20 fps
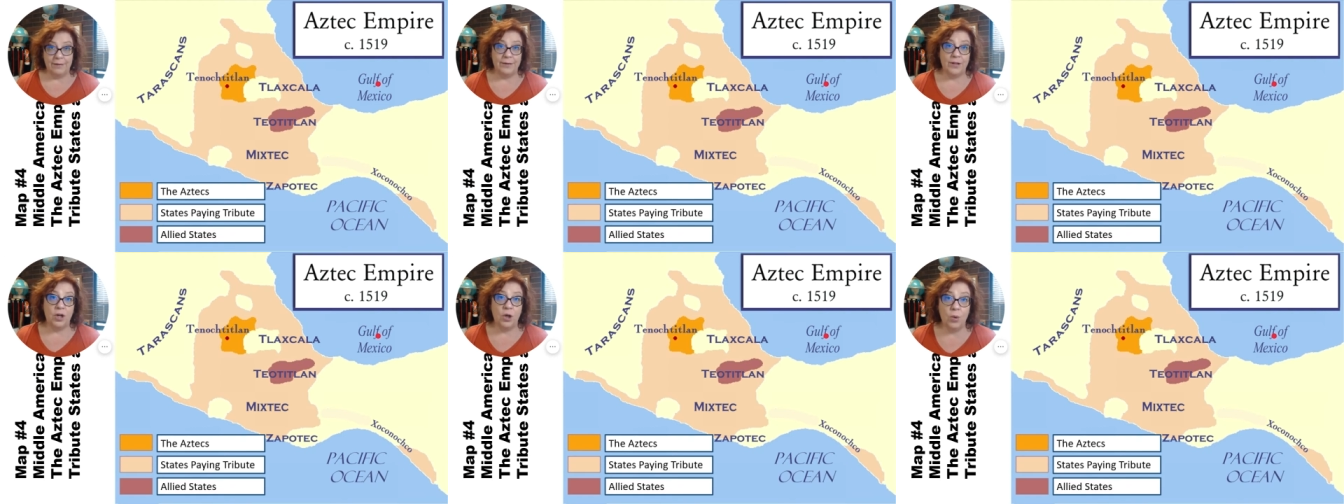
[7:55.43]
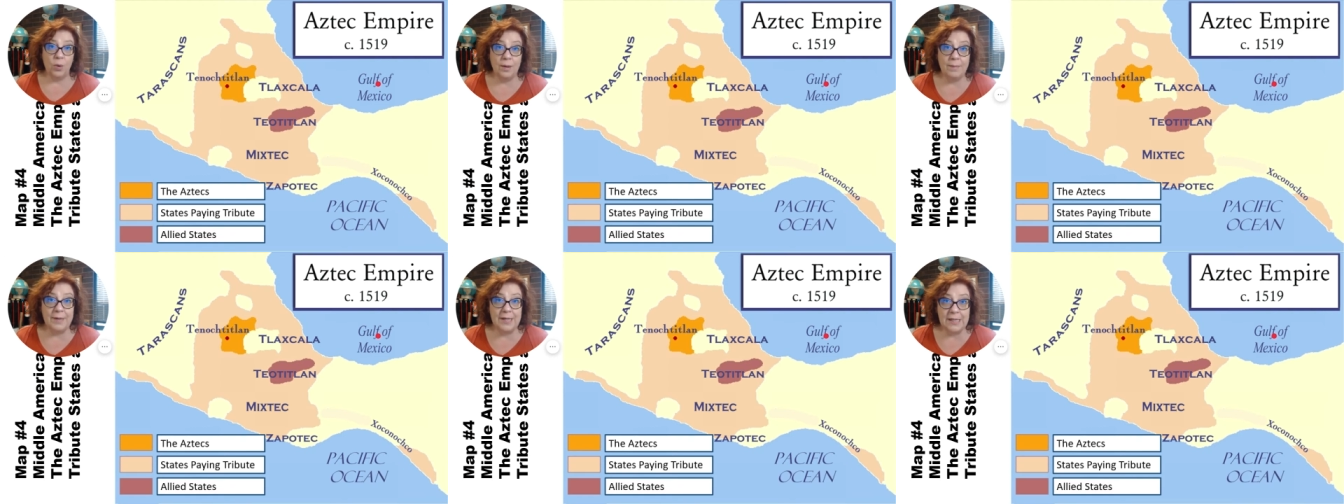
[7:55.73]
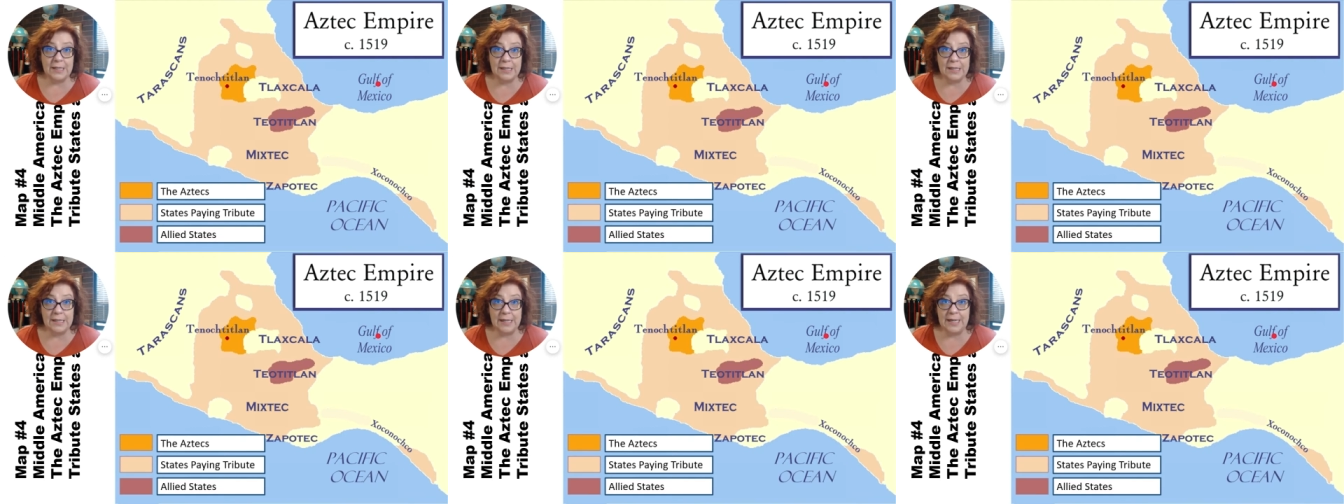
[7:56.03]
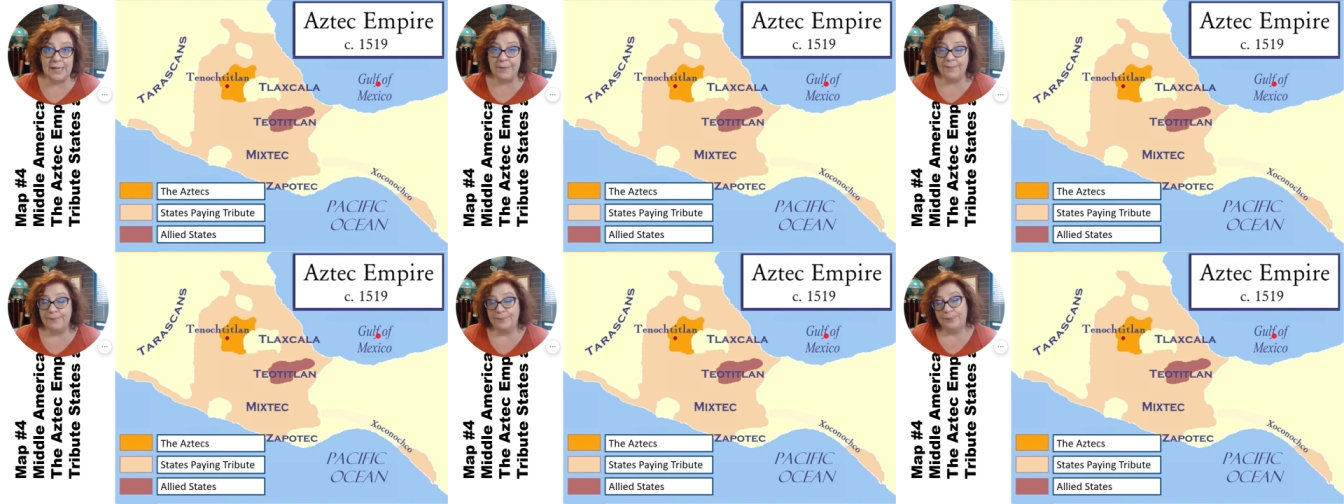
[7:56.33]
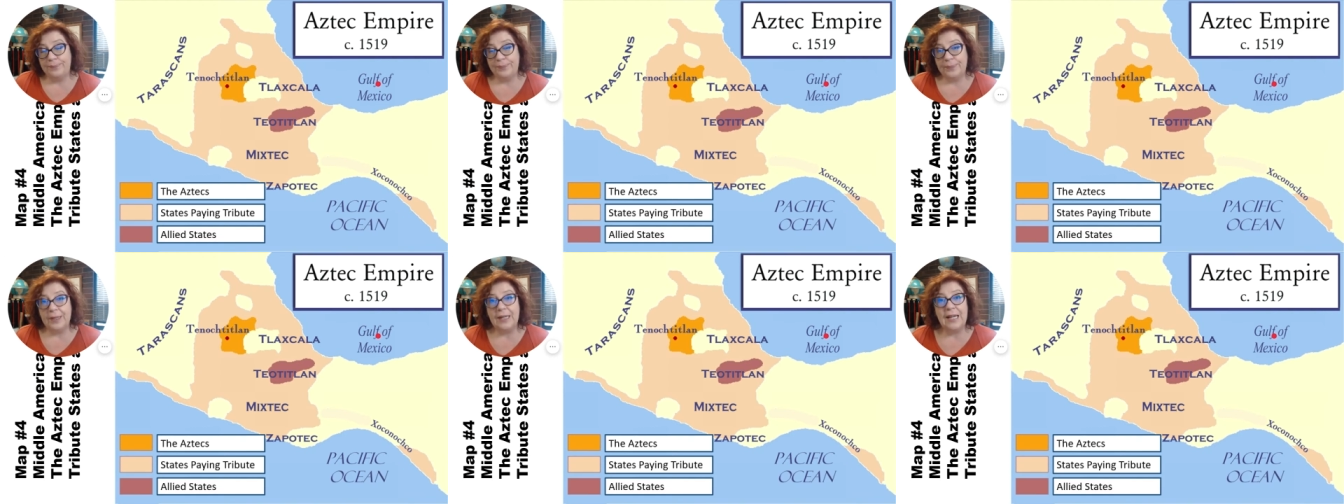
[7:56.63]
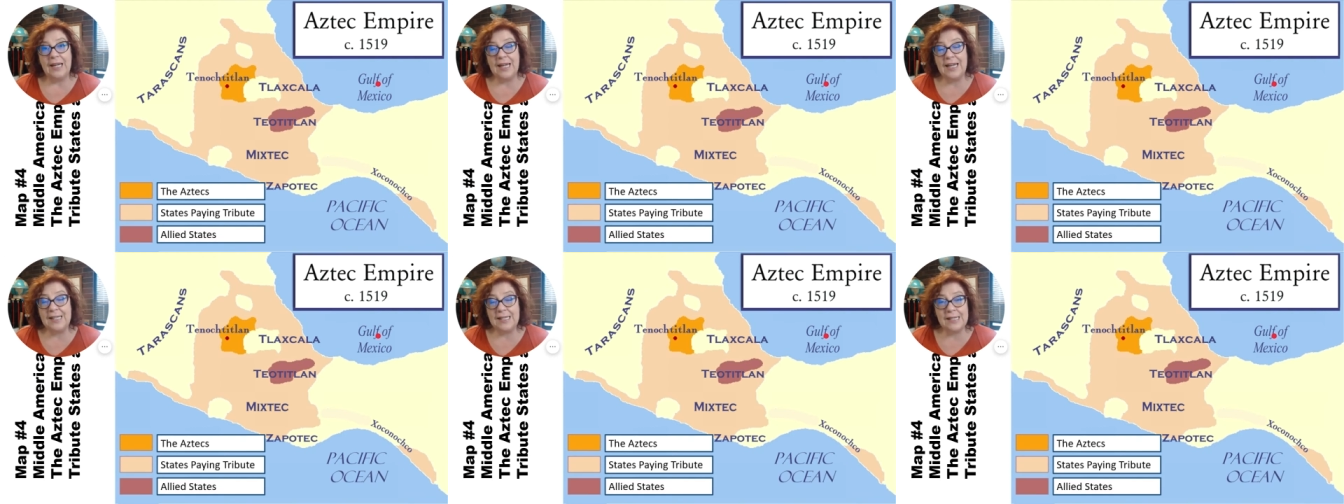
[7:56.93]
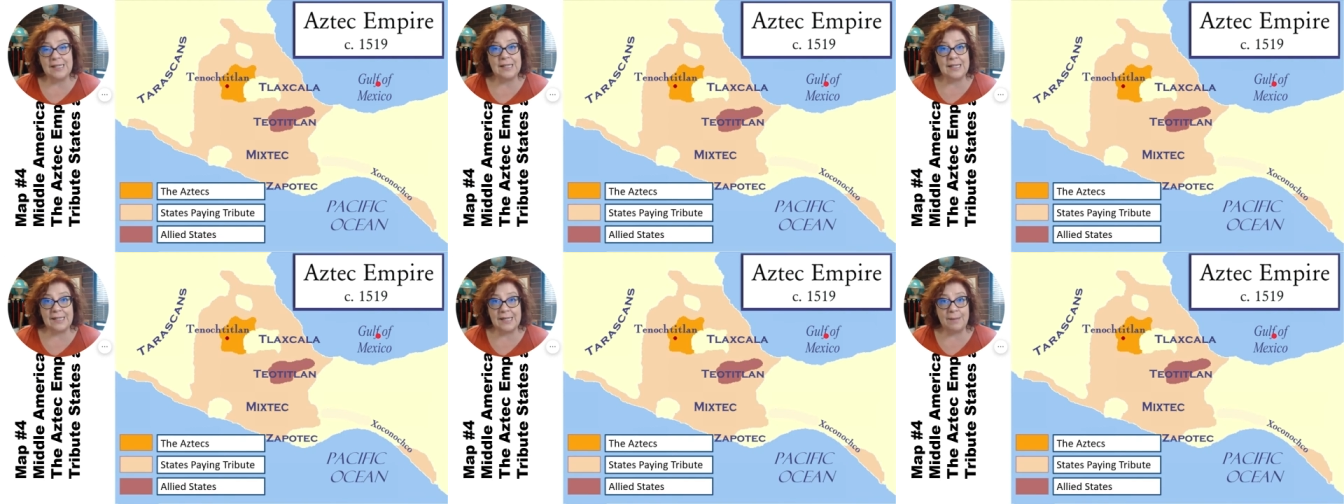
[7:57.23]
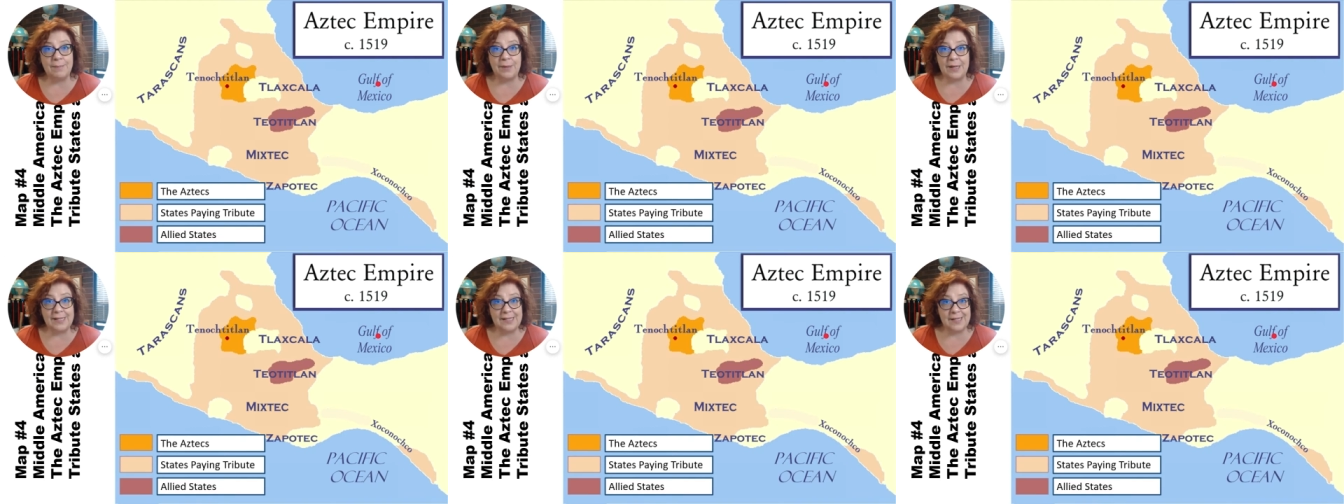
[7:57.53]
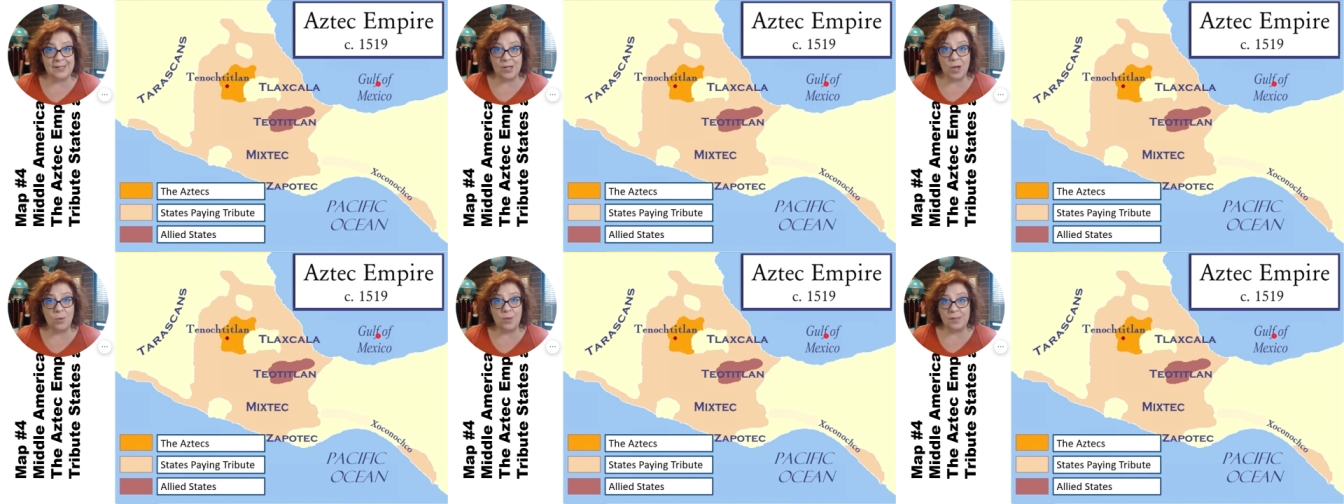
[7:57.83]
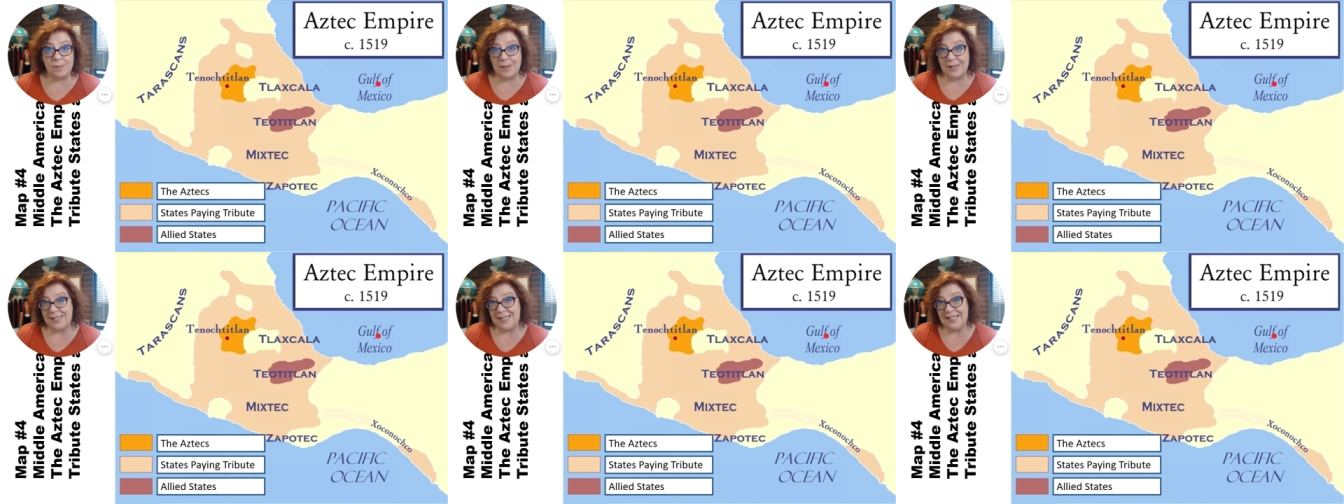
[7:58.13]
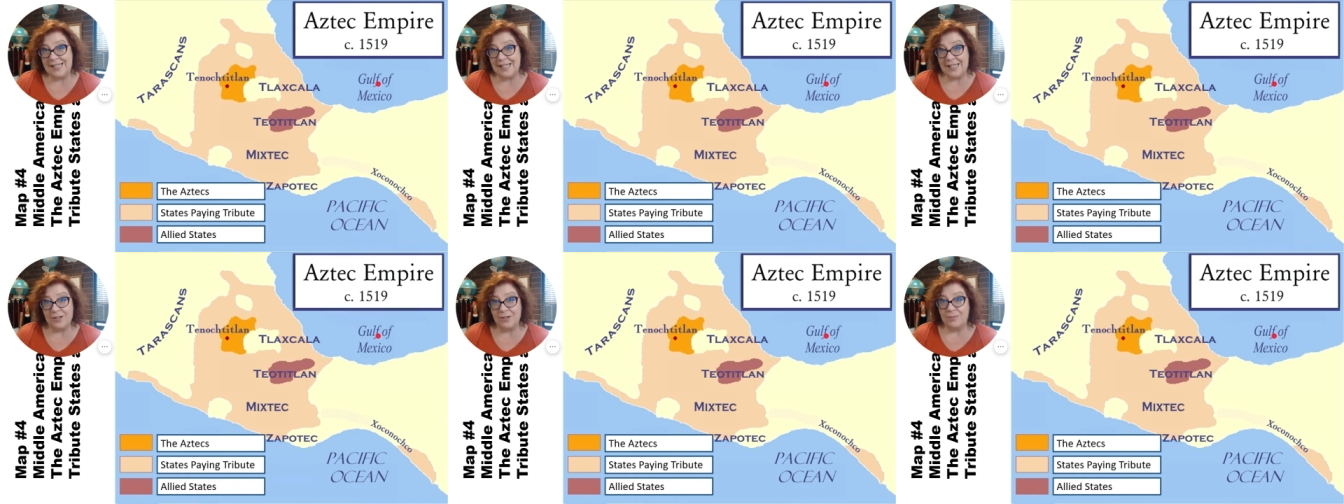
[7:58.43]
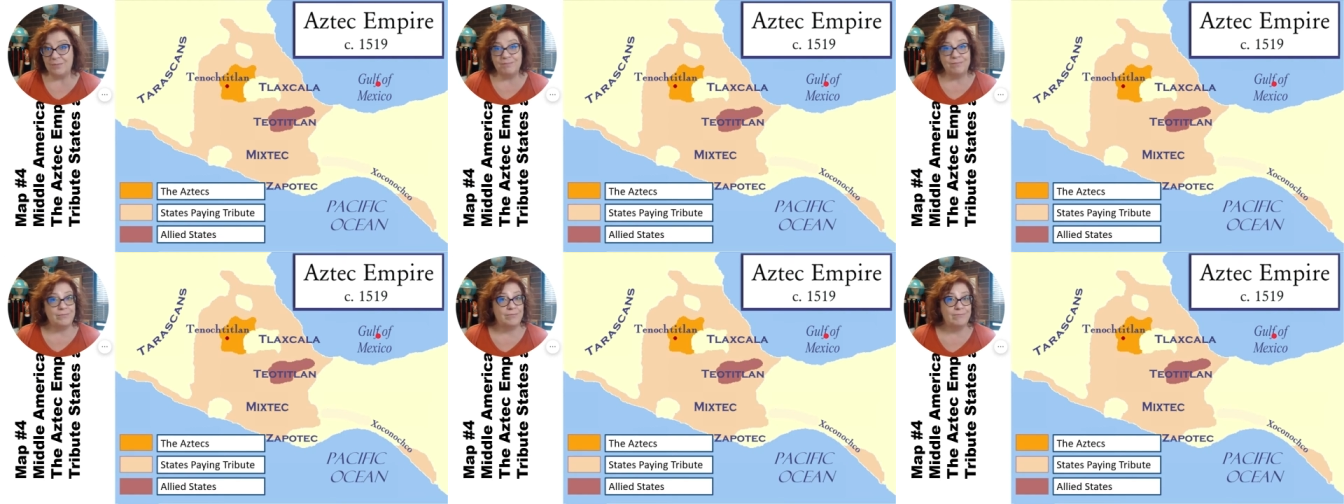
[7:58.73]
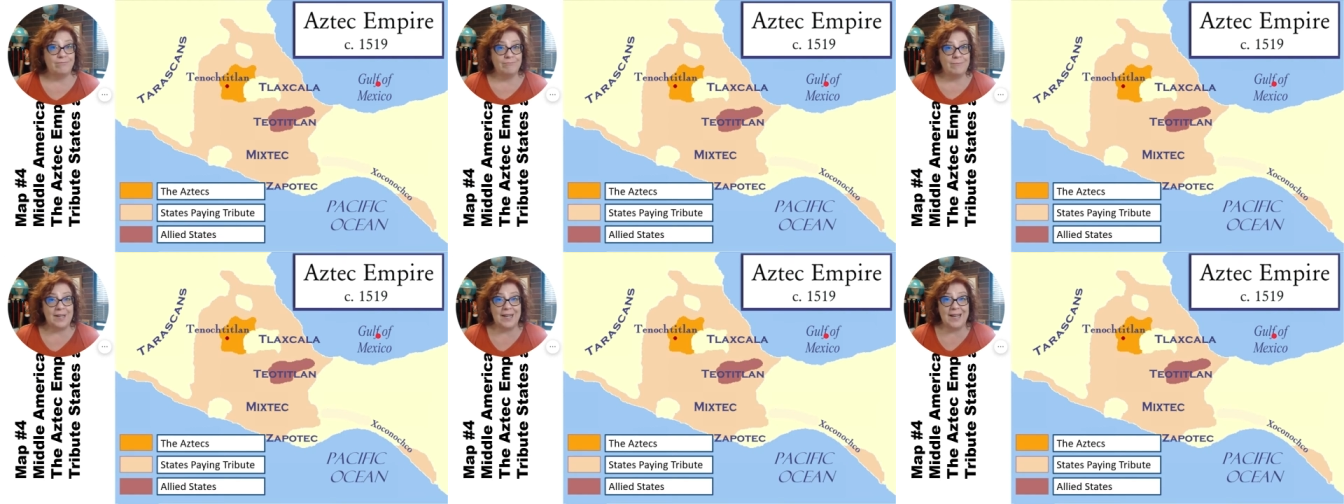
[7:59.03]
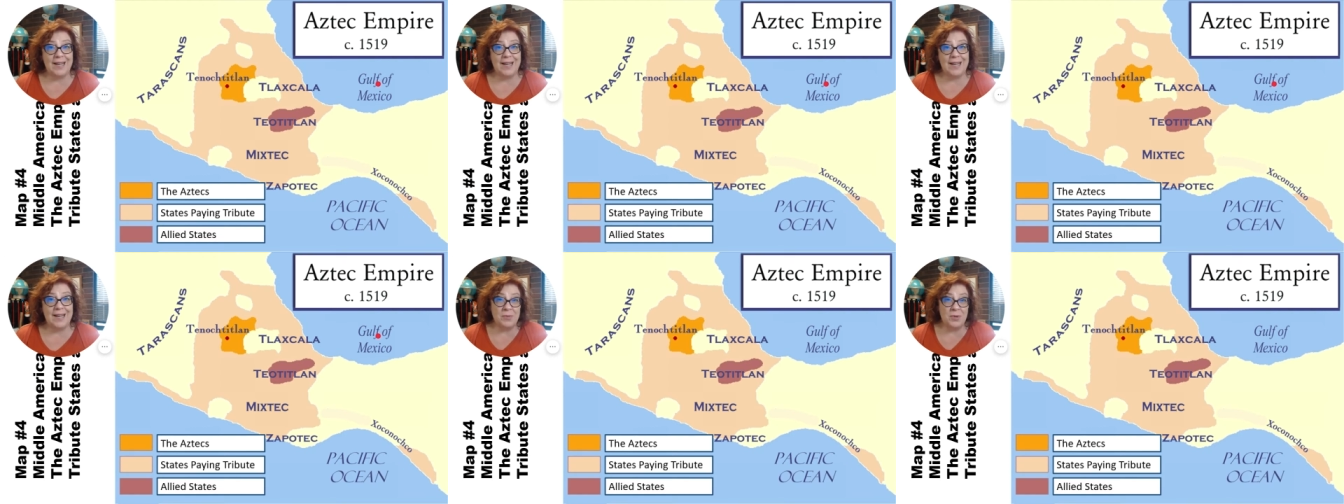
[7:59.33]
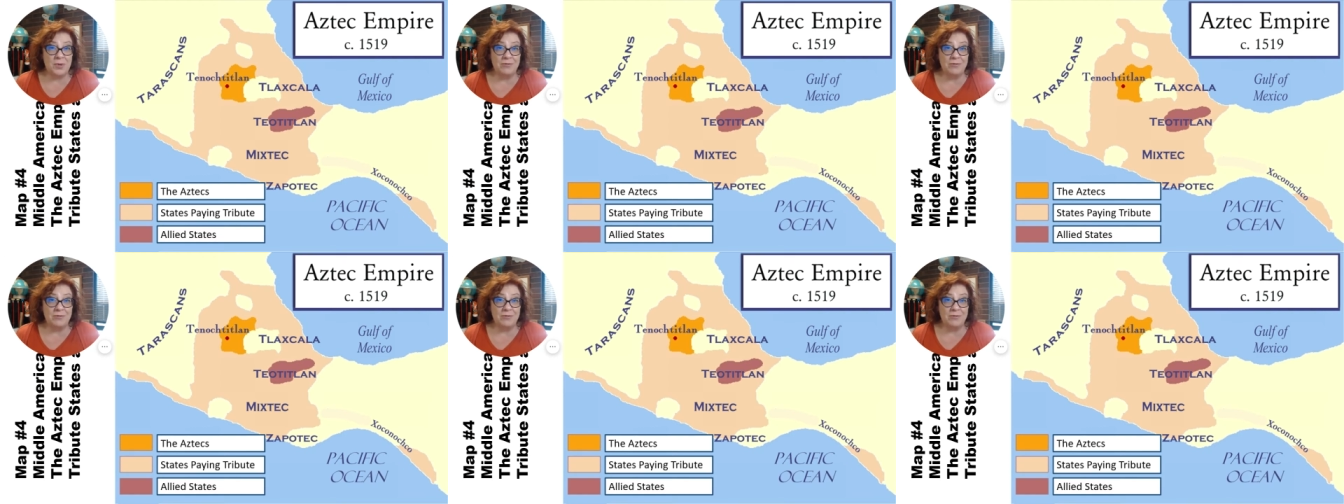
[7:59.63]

The Caribbean Sea, it's in the same place it's always been still. It hasn't